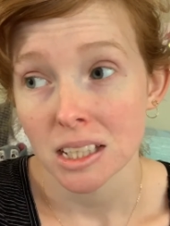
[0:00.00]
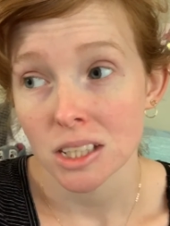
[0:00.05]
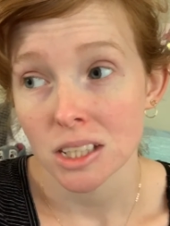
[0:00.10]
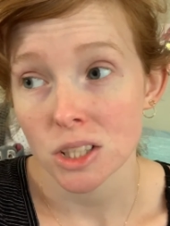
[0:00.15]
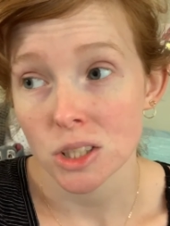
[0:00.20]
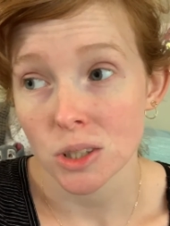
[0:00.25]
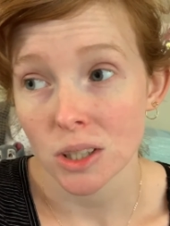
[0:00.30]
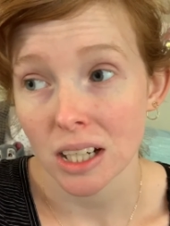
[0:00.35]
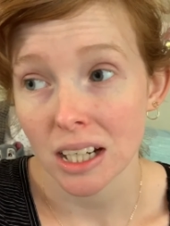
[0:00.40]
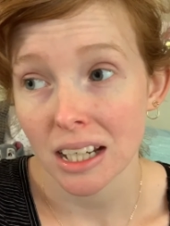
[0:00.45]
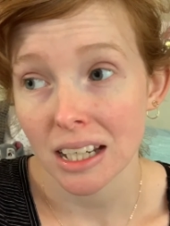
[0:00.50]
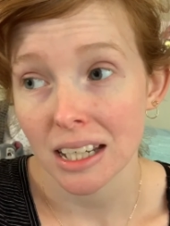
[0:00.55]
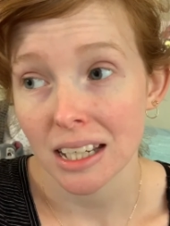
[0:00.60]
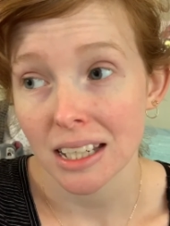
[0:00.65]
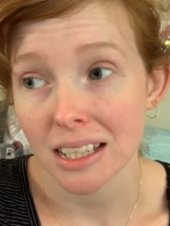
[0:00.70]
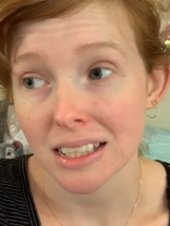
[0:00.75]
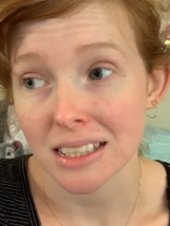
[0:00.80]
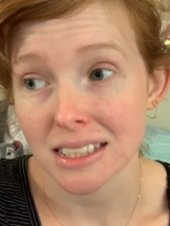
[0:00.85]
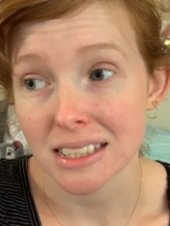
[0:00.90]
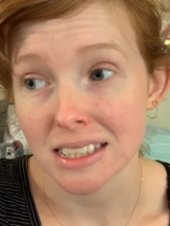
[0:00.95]
try
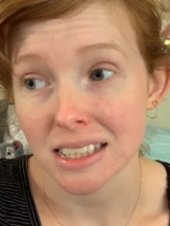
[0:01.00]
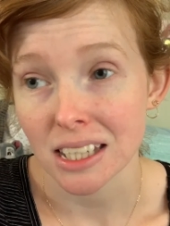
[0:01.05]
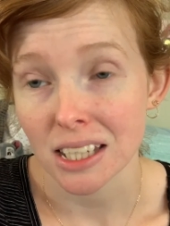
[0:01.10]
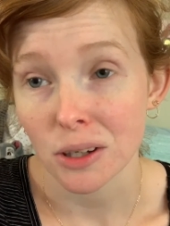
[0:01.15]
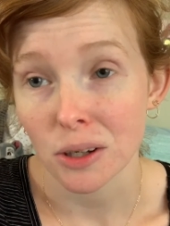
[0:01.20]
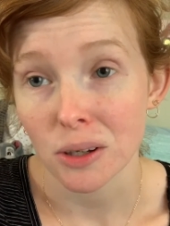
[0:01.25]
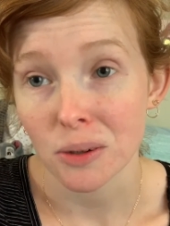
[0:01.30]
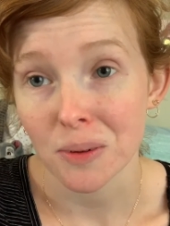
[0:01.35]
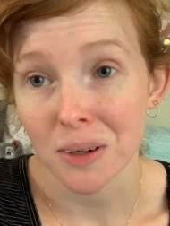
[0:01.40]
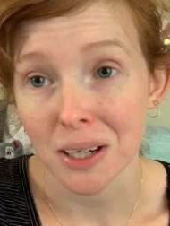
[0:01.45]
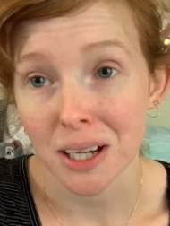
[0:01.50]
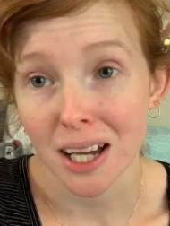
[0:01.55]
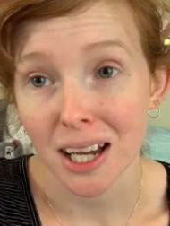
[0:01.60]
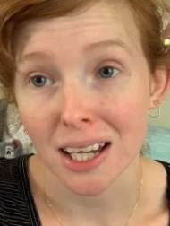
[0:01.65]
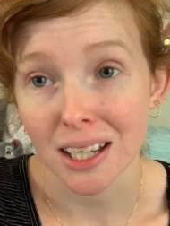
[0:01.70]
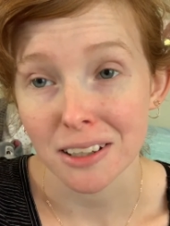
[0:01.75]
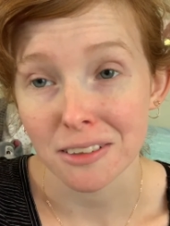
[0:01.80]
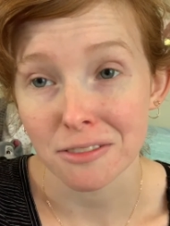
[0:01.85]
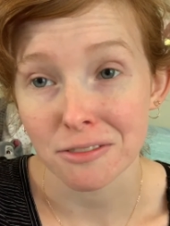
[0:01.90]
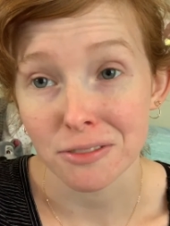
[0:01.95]
and see what
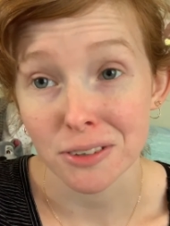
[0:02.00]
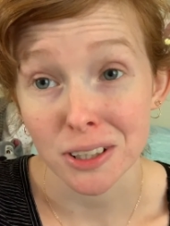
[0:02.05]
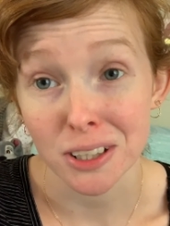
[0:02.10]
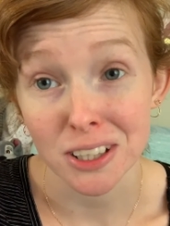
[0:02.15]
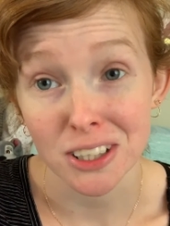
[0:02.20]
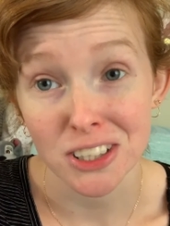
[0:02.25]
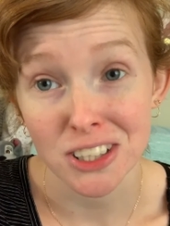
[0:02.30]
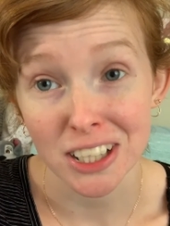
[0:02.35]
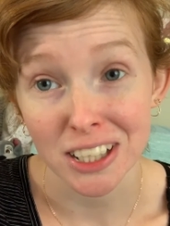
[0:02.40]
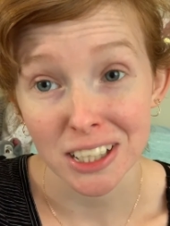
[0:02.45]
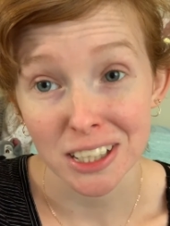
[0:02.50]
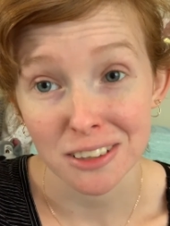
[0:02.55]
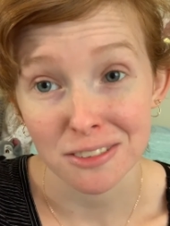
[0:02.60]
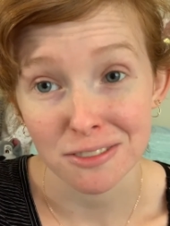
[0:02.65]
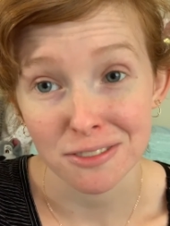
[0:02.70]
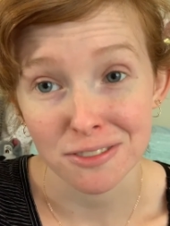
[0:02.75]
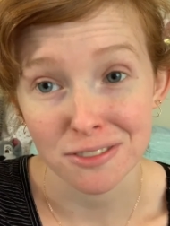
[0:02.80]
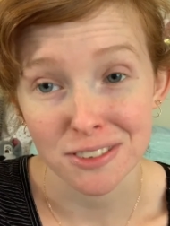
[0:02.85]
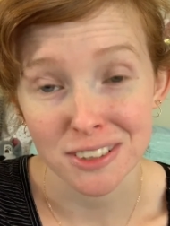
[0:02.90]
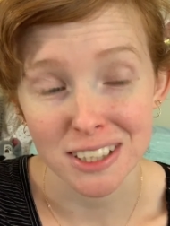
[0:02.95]
kind of footage I can
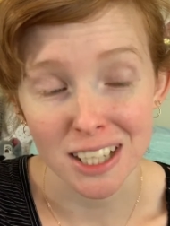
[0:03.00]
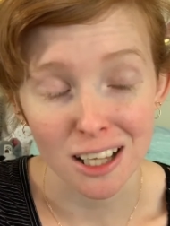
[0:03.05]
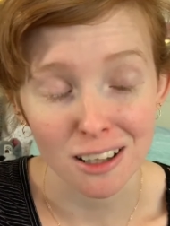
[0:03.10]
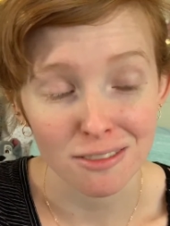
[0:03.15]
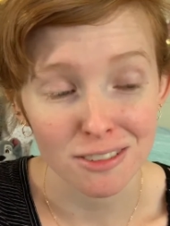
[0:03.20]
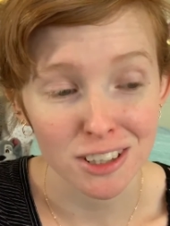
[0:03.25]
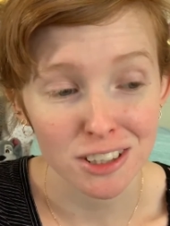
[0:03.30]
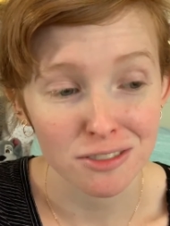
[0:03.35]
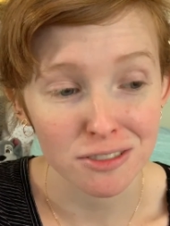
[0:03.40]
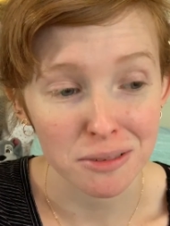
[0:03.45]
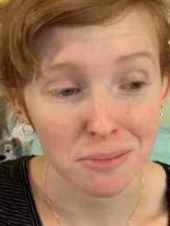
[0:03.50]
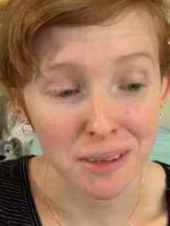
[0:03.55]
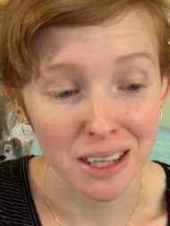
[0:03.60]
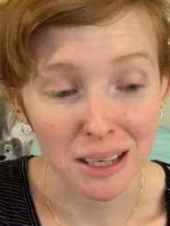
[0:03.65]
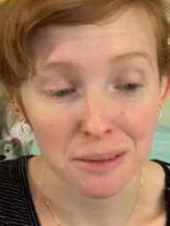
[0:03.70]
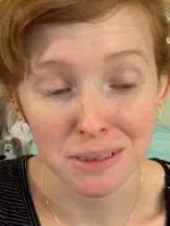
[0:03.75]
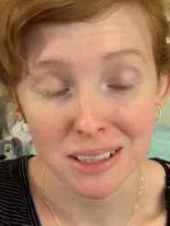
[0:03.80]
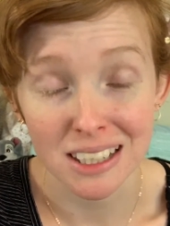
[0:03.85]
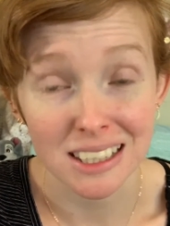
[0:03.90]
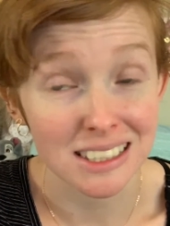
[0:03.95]
salvage from
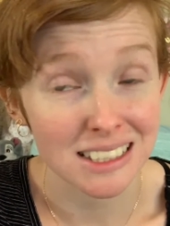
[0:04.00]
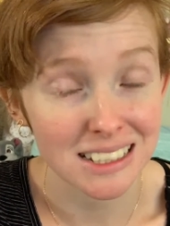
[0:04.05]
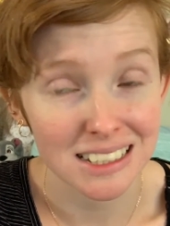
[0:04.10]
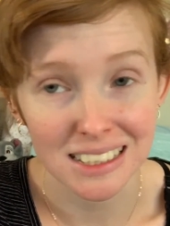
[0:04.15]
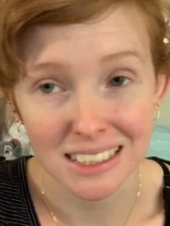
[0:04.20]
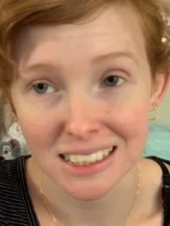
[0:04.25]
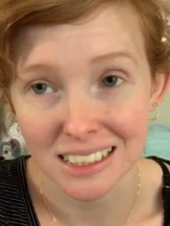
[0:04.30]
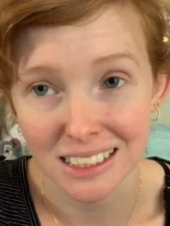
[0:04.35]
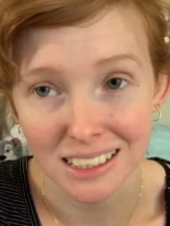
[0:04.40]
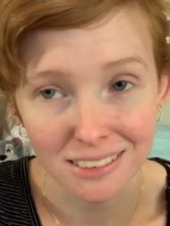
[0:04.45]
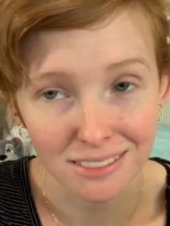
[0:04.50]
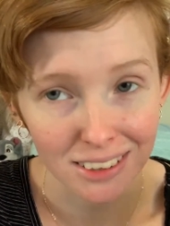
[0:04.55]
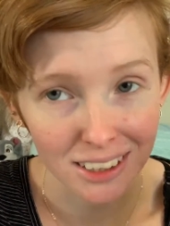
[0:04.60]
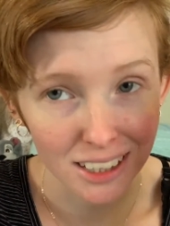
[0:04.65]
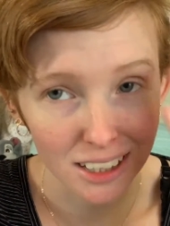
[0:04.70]
that because I didn't even